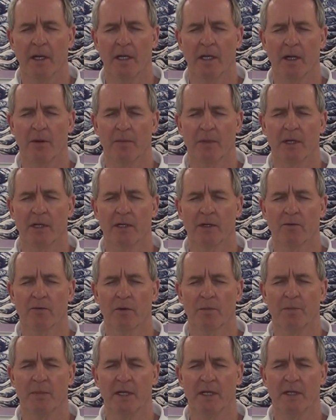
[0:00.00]
Now begin to
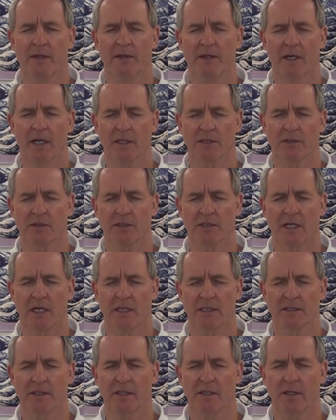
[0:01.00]
repeat the
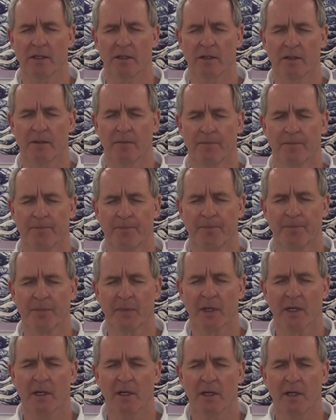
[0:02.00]
exercise there.
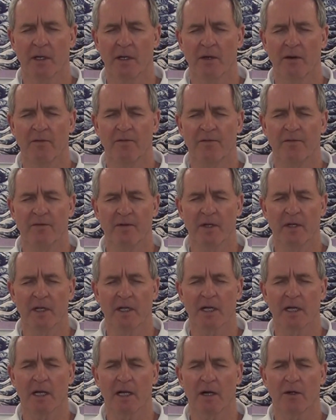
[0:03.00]

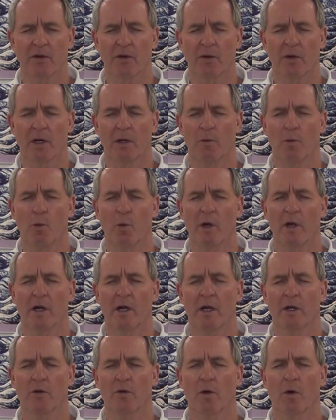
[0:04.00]
Allow
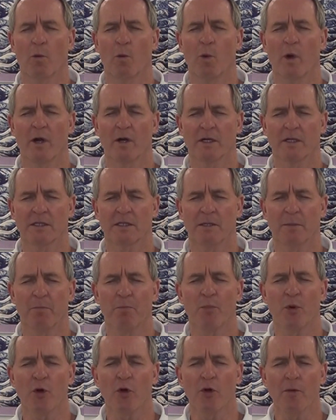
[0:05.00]
your awareness to
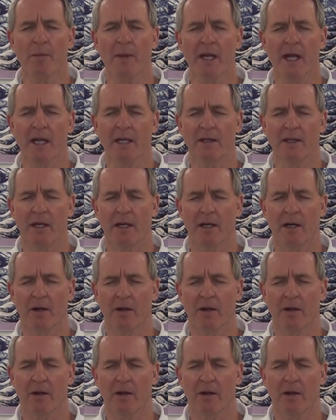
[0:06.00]
permeate that